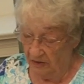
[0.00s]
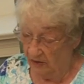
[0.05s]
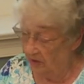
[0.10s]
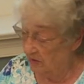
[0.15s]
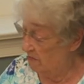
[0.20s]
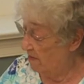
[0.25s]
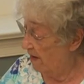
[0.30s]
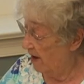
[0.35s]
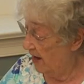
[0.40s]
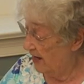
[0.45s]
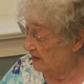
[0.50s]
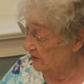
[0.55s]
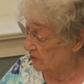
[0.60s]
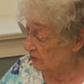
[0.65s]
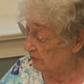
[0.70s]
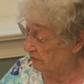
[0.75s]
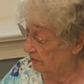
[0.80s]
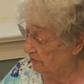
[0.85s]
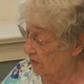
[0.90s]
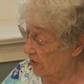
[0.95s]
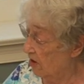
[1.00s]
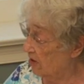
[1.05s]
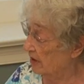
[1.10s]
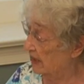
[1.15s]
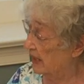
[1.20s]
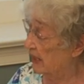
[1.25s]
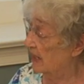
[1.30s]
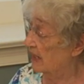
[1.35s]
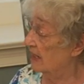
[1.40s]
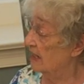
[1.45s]
Goodbye to
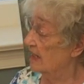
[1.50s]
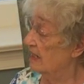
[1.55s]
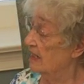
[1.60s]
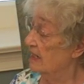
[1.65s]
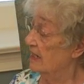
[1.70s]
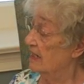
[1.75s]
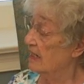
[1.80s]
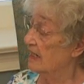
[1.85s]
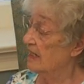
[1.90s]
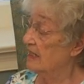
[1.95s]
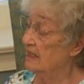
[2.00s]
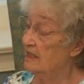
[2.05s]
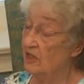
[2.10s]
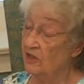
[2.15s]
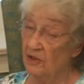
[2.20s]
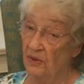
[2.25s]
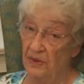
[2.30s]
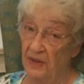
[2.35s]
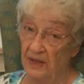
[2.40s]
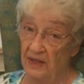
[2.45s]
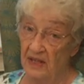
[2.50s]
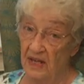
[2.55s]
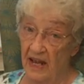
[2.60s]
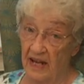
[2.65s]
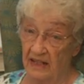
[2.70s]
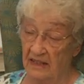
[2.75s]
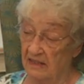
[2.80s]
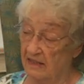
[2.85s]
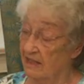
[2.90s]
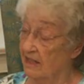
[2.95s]
Froggy until the
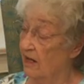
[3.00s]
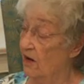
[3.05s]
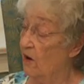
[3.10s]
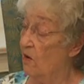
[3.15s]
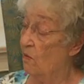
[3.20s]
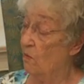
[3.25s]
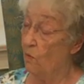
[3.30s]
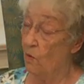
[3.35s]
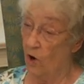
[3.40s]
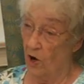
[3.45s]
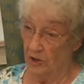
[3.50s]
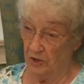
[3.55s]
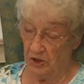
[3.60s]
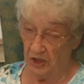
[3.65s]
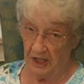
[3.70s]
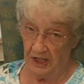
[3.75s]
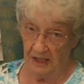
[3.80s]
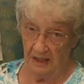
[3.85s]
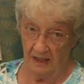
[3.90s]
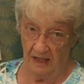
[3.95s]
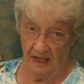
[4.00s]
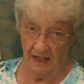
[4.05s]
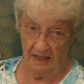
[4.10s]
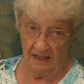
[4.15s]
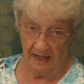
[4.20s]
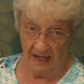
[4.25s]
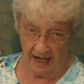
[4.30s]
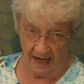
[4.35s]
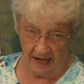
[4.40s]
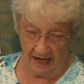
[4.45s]
next washing
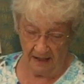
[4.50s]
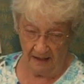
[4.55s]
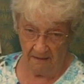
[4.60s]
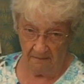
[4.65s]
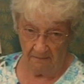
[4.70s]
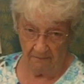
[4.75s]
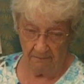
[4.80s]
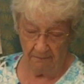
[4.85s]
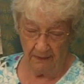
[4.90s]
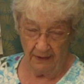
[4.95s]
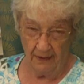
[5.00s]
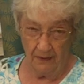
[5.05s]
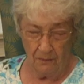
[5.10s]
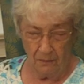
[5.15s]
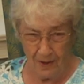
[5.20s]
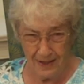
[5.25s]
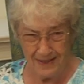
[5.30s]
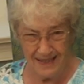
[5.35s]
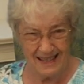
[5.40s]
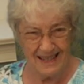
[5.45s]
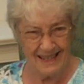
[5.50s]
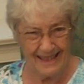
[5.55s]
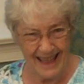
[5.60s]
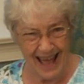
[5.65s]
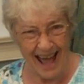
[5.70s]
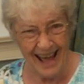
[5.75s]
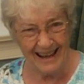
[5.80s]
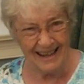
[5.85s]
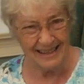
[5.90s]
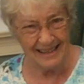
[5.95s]
day. Wasn't
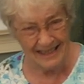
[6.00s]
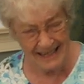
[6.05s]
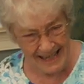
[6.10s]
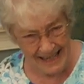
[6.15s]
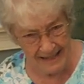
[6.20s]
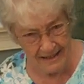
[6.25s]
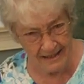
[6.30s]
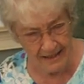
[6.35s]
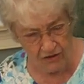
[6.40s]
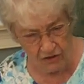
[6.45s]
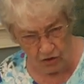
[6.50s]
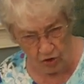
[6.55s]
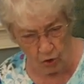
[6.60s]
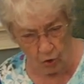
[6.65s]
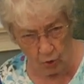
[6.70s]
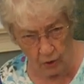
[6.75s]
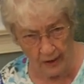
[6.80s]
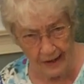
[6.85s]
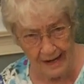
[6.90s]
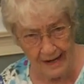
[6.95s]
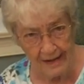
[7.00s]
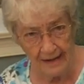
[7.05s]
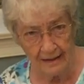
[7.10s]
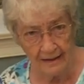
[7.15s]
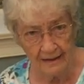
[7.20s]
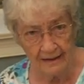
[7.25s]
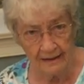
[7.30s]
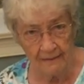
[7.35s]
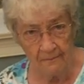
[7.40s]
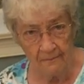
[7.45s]
that a neat story?
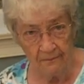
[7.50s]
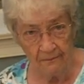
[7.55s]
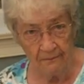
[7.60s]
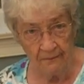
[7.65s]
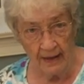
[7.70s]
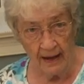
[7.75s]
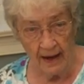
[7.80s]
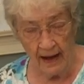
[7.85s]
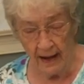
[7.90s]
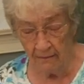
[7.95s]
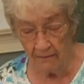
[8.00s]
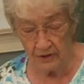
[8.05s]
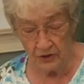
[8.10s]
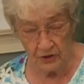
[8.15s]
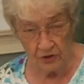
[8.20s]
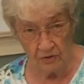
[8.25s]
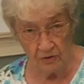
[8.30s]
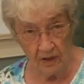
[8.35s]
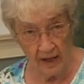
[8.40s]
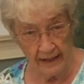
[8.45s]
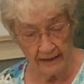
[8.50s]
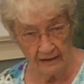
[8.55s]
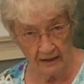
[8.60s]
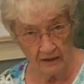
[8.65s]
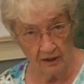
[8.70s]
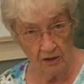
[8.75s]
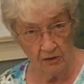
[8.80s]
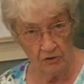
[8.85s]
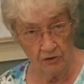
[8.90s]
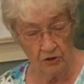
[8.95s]
How would you like
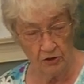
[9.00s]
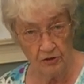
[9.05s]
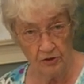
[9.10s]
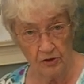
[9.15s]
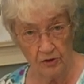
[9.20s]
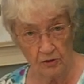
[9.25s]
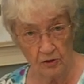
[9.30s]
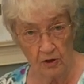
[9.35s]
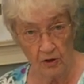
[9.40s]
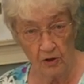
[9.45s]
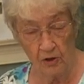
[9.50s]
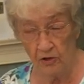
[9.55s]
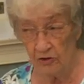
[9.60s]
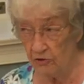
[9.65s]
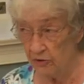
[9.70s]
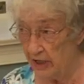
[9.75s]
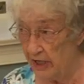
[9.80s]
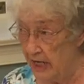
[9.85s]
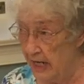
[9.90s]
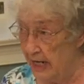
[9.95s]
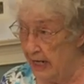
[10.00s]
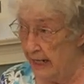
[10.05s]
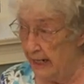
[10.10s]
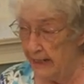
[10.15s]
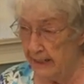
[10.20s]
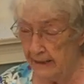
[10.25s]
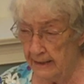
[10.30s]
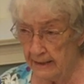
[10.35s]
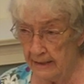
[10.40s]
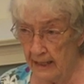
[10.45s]
to go do your laundry
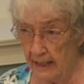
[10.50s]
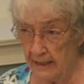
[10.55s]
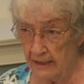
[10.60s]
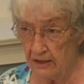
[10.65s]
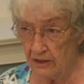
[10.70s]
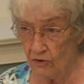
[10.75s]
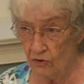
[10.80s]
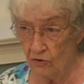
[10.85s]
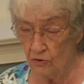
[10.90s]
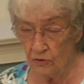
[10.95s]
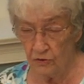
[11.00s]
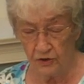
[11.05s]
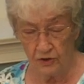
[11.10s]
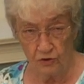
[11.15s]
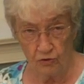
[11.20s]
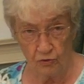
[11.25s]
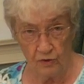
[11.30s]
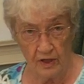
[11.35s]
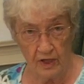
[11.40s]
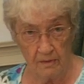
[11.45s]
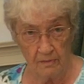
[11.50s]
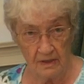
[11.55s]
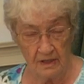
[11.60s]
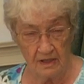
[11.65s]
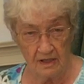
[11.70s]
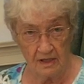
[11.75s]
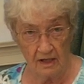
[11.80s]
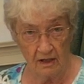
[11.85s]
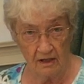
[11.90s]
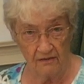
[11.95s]
in a nice cool stream
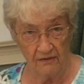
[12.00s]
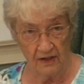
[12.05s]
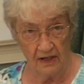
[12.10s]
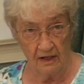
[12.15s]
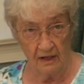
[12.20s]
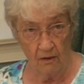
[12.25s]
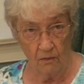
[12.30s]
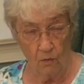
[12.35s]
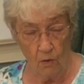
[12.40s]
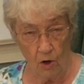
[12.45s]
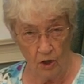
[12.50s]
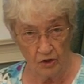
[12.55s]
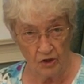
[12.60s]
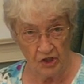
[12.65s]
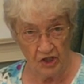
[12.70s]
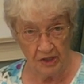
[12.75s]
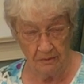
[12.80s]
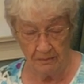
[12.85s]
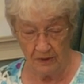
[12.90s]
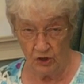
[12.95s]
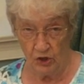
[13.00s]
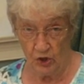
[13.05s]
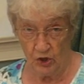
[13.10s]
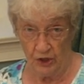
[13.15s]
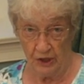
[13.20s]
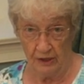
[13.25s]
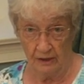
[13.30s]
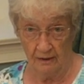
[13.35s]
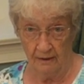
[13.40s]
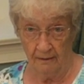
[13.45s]
instead of in a washing machine?